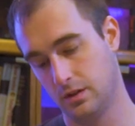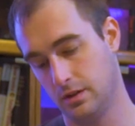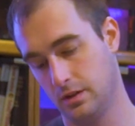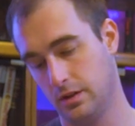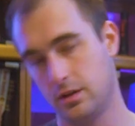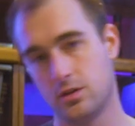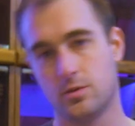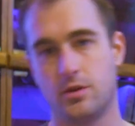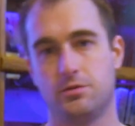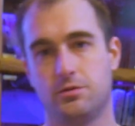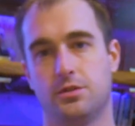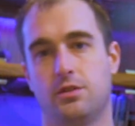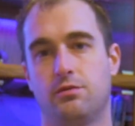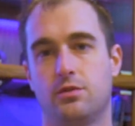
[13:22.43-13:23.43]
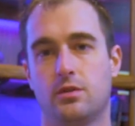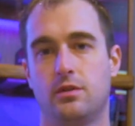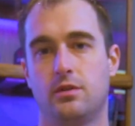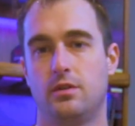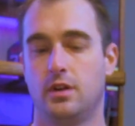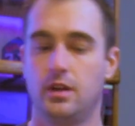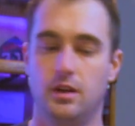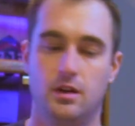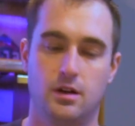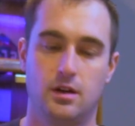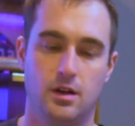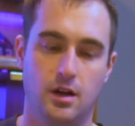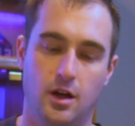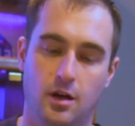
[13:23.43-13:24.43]
This is what I was looking for.
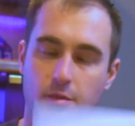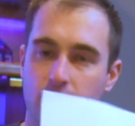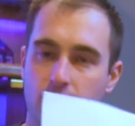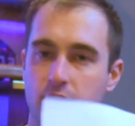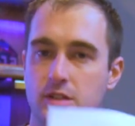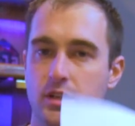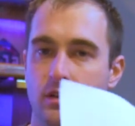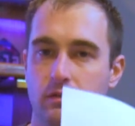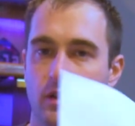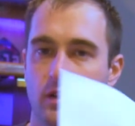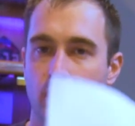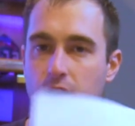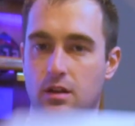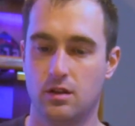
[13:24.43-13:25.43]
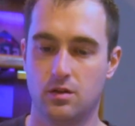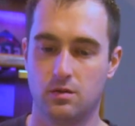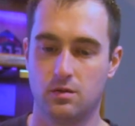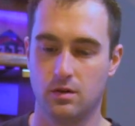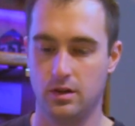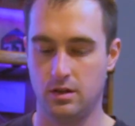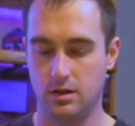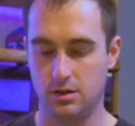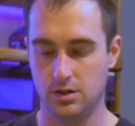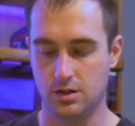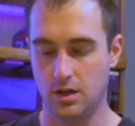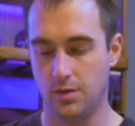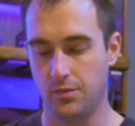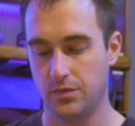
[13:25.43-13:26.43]
My CFI written
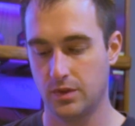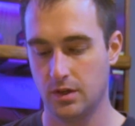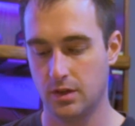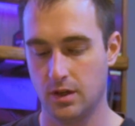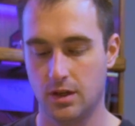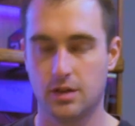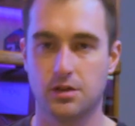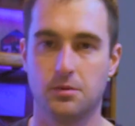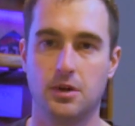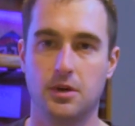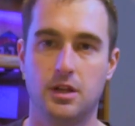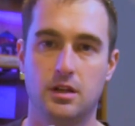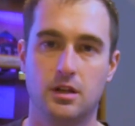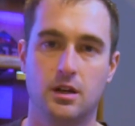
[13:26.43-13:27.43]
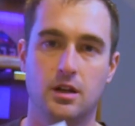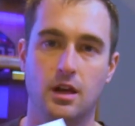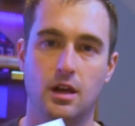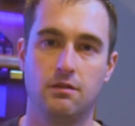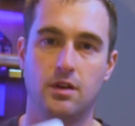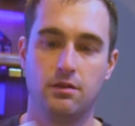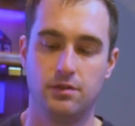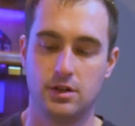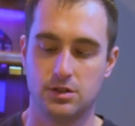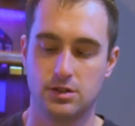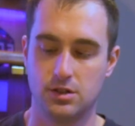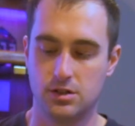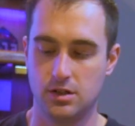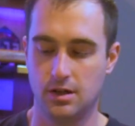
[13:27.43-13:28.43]
exam. I got the written done. I have not
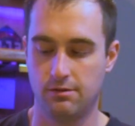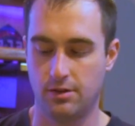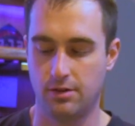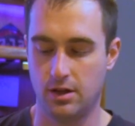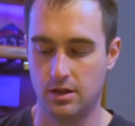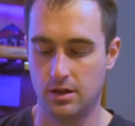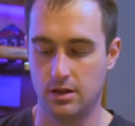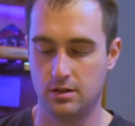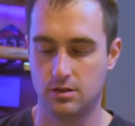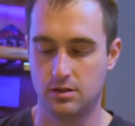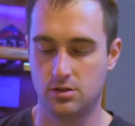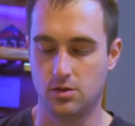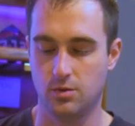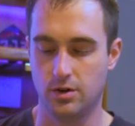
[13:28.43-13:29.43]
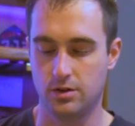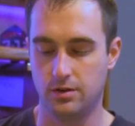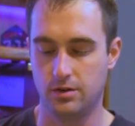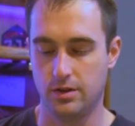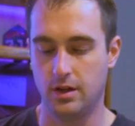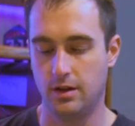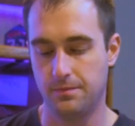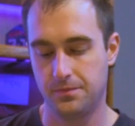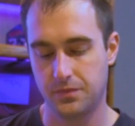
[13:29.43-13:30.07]
finished the CFI yet. Still working on that.